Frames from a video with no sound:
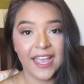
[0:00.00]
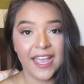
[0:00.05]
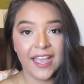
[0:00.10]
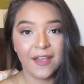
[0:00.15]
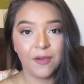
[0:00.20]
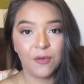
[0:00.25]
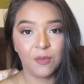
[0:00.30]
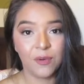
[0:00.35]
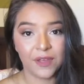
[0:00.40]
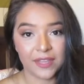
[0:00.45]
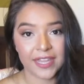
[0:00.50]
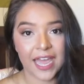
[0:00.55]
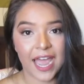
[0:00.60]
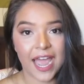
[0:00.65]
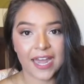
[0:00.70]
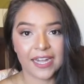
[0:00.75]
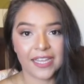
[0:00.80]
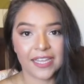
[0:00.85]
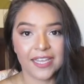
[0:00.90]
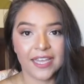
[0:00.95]
with
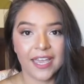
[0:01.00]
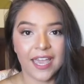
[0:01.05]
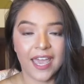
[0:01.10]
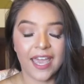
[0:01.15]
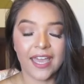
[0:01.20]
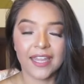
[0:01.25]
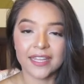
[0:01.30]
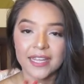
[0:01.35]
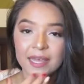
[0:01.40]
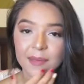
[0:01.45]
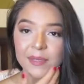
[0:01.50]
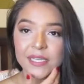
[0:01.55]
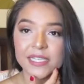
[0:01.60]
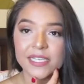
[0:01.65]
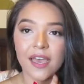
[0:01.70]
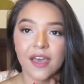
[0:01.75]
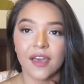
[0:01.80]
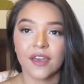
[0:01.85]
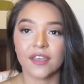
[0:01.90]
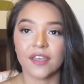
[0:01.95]
Addie, and let me
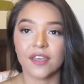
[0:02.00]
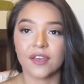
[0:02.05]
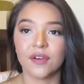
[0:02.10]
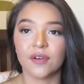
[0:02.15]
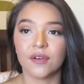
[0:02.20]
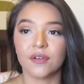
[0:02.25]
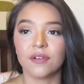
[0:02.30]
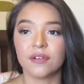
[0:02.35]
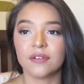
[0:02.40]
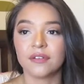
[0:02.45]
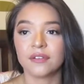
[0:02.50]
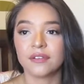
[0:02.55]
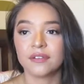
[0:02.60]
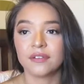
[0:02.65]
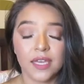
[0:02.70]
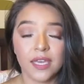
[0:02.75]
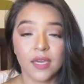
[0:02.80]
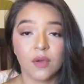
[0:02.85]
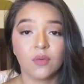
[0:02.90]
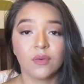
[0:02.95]
tell you,
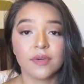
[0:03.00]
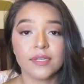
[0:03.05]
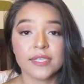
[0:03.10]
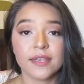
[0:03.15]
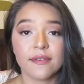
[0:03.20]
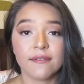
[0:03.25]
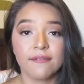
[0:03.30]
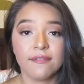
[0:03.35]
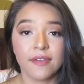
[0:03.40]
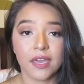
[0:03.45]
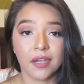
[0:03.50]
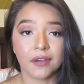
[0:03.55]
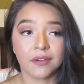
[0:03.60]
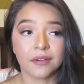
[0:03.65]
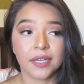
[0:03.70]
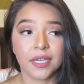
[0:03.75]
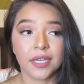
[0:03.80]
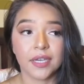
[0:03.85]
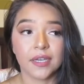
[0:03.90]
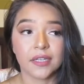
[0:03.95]
it was
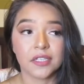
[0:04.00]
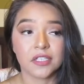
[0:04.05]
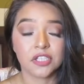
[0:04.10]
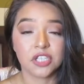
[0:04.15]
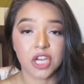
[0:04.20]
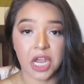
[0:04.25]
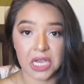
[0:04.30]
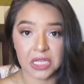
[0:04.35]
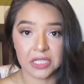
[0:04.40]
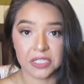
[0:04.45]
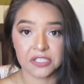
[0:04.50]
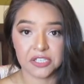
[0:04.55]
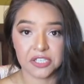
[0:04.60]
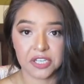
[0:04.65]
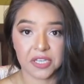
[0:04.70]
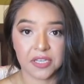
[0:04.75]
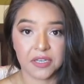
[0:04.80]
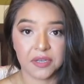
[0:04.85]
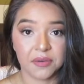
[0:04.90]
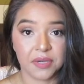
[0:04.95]
very
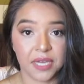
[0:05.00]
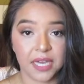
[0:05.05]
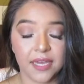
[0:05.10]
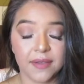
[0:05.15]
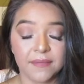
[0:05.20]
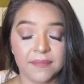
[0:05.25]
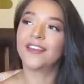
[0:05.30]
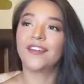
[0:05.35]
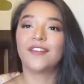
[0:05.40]
challenging, okay?